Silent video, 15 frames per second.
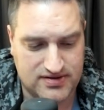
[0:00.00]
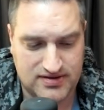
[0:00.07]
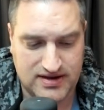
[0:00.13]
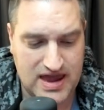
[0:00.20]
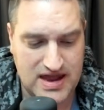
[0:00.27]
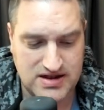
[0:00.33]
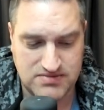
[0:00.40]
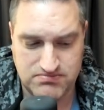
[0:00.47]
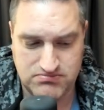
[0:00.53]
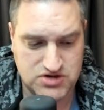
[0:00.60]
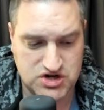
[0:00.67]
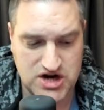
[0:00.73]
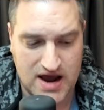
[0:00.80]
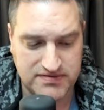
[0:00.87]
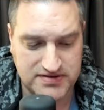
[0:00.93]
get
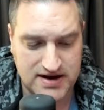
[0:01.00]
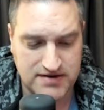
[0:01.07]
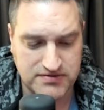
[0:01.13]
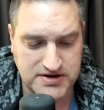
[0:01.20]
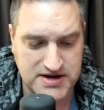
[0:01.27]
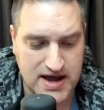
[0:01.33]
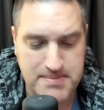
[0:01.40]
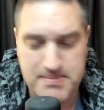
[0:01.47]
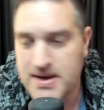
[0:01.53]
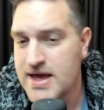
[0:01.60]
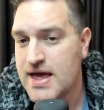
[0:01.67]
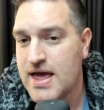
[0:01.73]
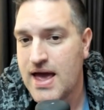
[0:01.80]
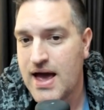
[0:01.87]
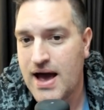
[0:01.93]
shafted every time.
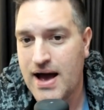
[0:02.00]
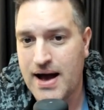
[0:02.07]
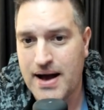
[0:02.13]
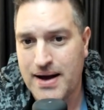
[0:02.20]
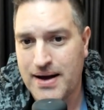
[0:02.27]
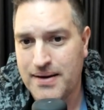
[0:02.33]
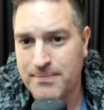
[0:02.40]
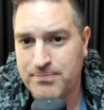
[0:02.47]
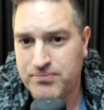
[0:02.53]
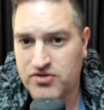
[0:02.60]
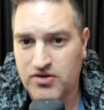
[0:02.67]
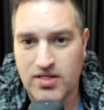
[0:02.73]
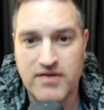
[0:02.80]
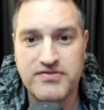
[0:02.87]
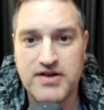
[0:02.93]

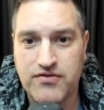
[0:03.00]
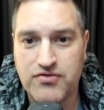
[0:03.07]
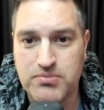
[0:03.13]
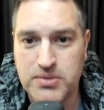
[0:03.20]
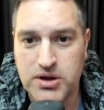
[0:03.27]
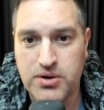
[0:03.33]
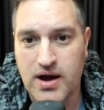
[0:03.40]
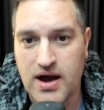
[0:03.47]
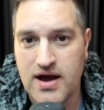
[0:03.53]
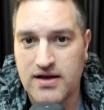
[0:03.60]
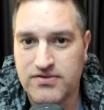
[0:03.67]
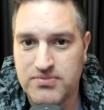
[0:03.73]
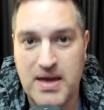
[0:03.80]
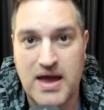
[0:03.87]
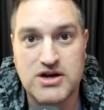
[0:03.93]
So I'd love to hear from you
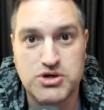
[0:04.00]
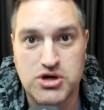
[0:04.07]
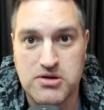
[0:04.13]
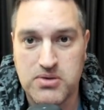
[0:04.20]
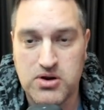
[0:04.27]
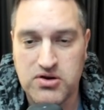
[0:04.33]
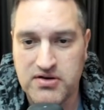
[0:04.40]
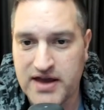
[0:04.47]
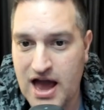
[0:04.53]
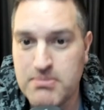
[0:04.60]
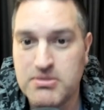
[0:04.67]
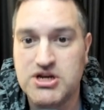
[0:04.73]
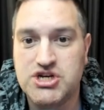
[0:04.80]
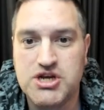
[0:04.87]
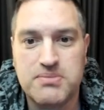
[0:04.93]
guys, from the actual community. Like, how
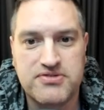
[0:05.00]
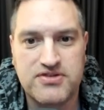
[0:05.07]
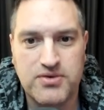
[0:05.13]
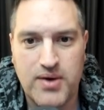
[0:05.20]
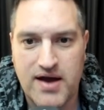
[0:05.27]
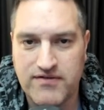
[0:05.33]
many ships do you have